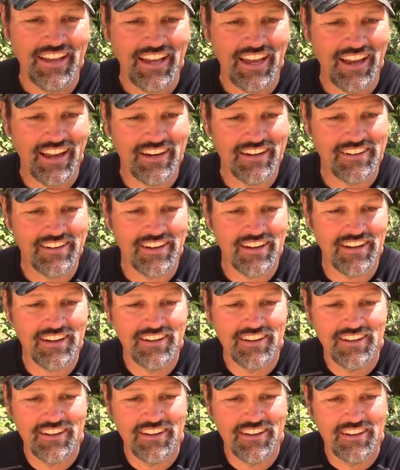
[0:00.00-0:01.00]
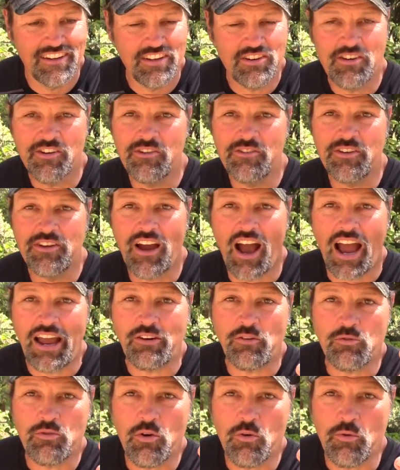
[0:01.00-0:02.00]
And uh, you know, I
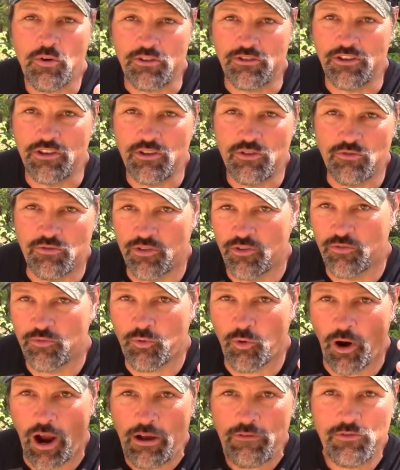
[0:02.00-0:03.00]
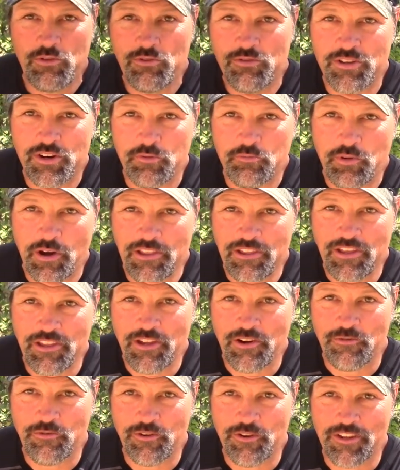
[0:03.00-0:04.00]
don't know what you use it for. I've used it a bunch of
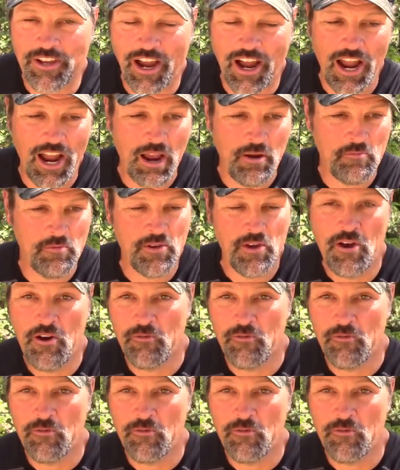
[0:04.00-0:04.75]
different times